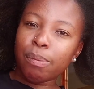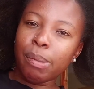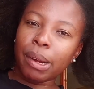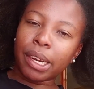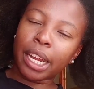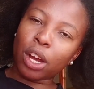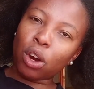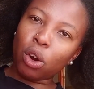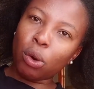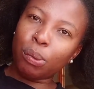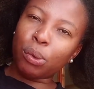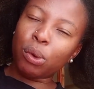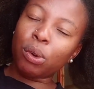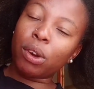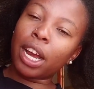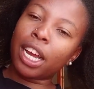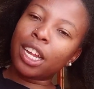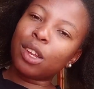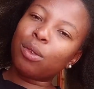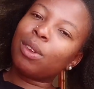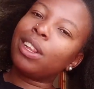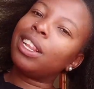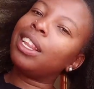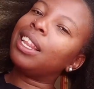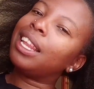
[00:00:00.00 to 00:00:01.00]
But I hope you
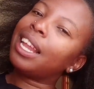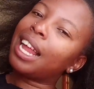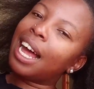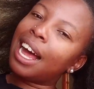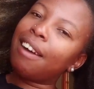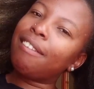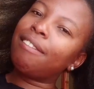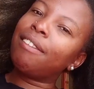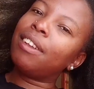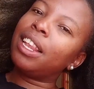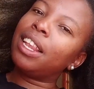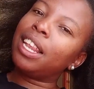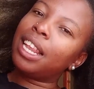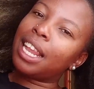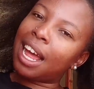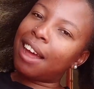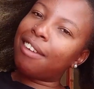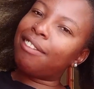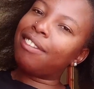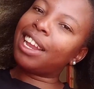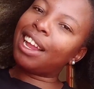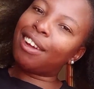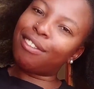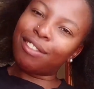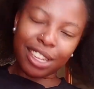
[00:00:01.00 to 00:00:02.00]
guys will love this
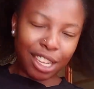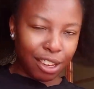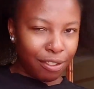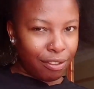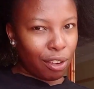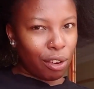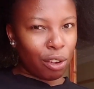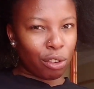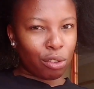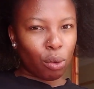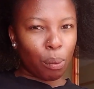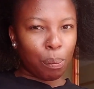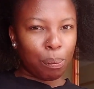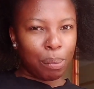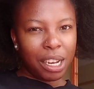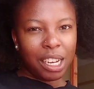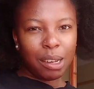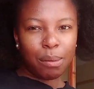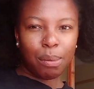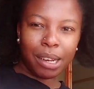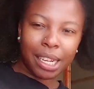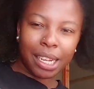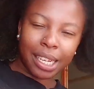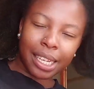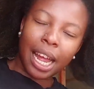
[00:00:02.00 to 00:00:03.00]
vlog. So please
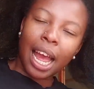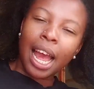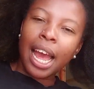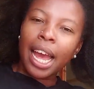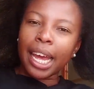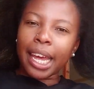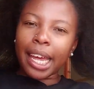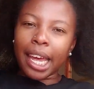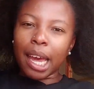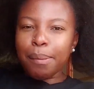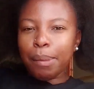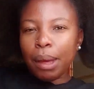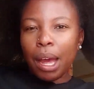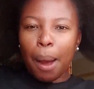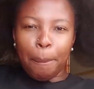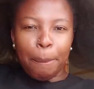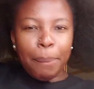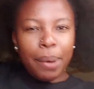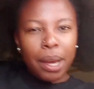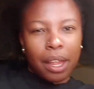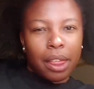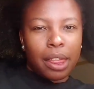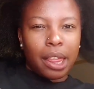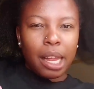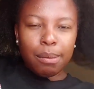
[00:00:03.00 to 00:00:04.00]
give me a
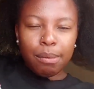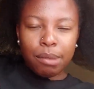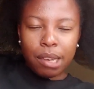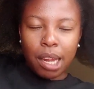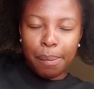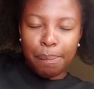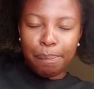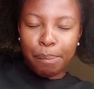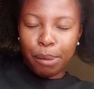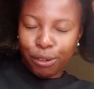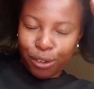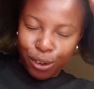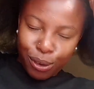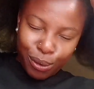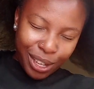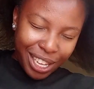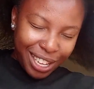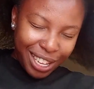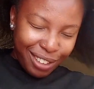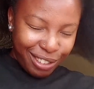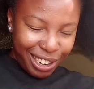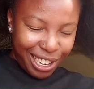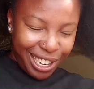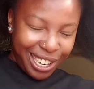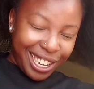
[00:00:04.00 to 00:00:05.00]
big thumbs up before we
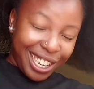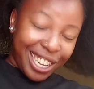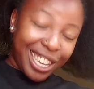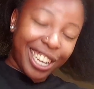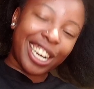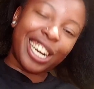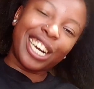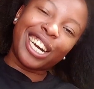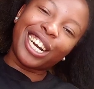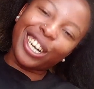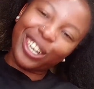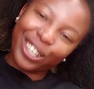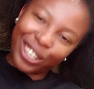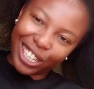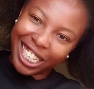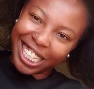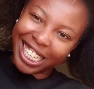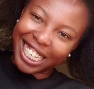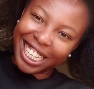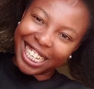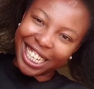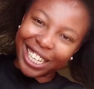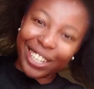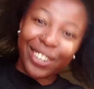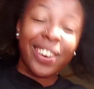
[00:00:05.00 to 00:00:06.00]
even
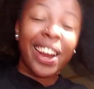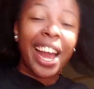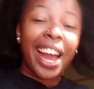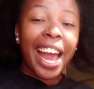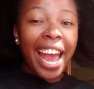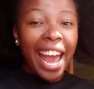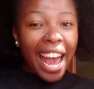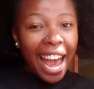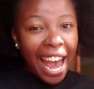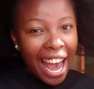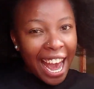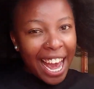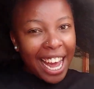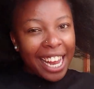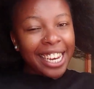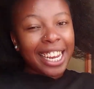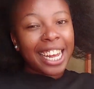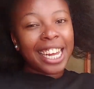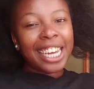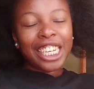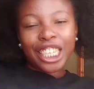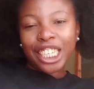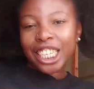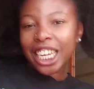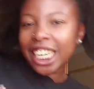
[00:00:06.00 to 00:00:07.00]
continue. And
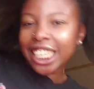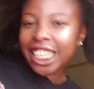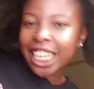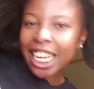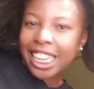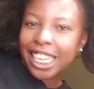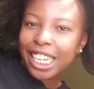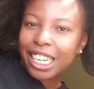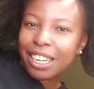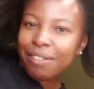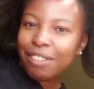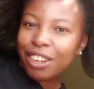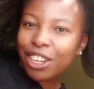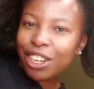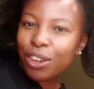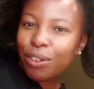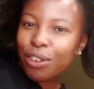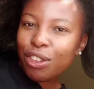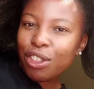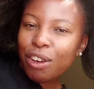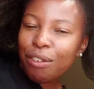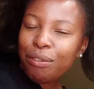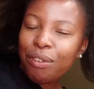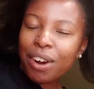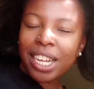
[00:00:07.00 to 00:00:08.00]
share this video
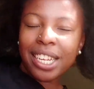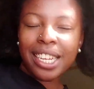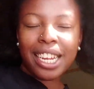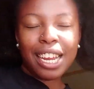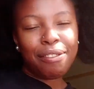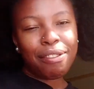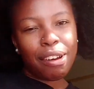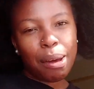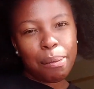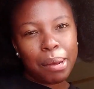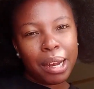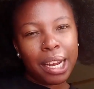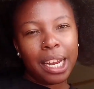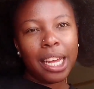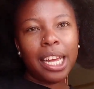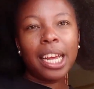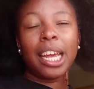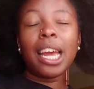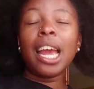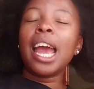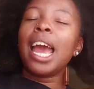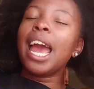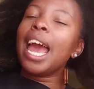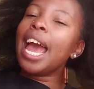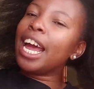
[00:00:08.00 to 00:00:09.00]
with your friends and family.
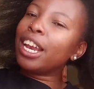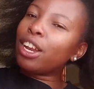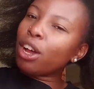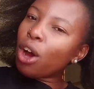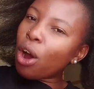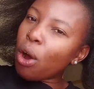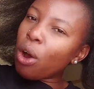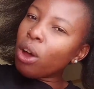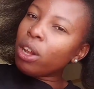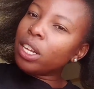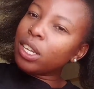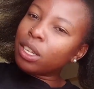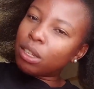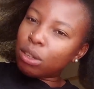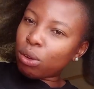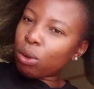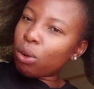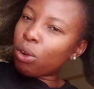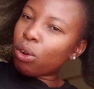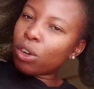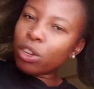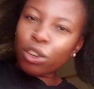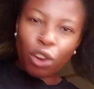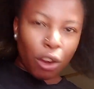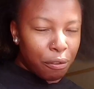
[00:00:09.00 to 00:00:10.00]
And
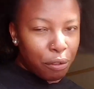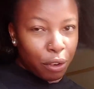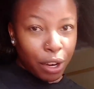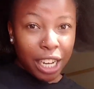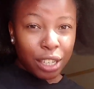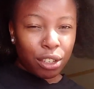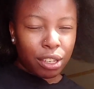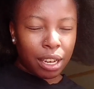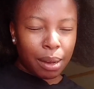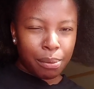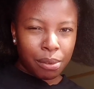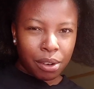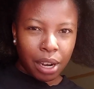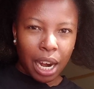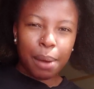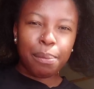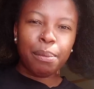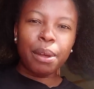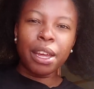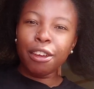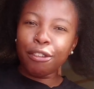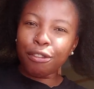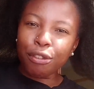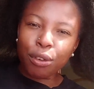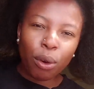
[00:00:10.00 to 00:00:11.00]
also, don't forget to subscribe
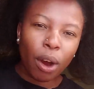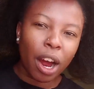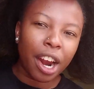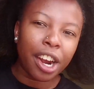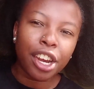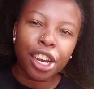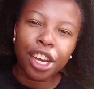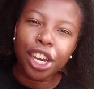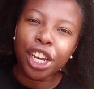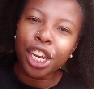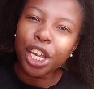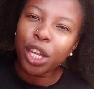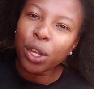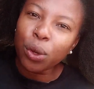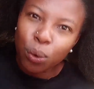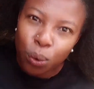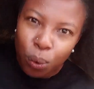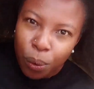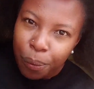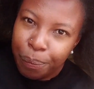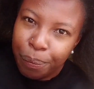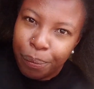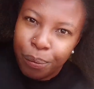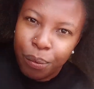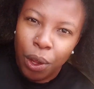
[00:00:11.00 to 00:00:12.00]
if you are new,
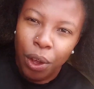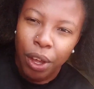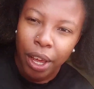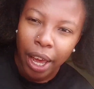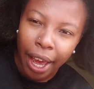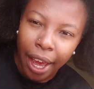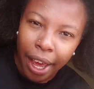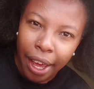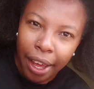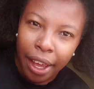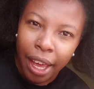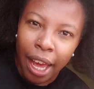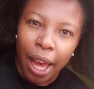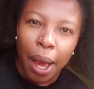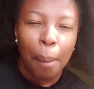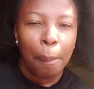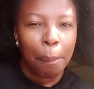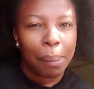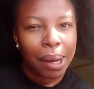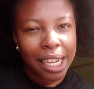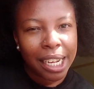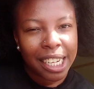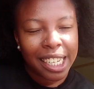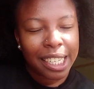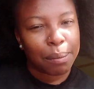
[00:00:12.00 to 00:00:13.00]
okay?
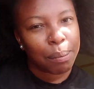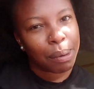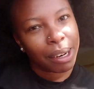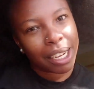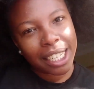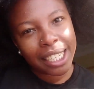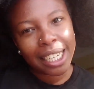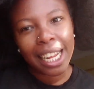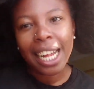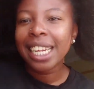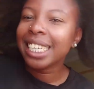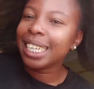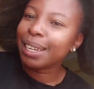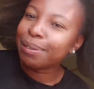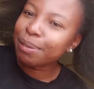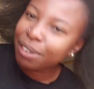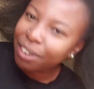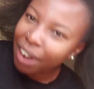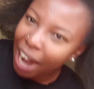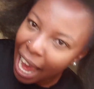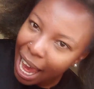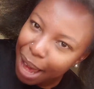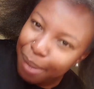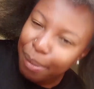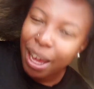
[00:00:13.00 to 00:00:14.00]
Please
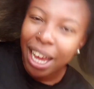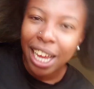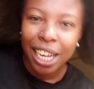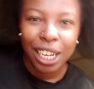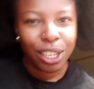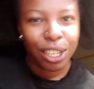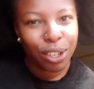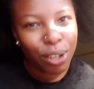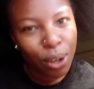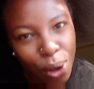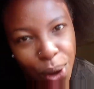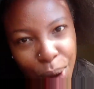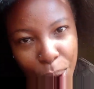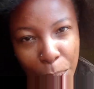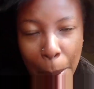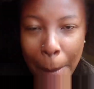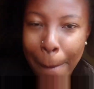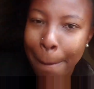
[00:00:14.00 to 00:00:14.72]
subscribe to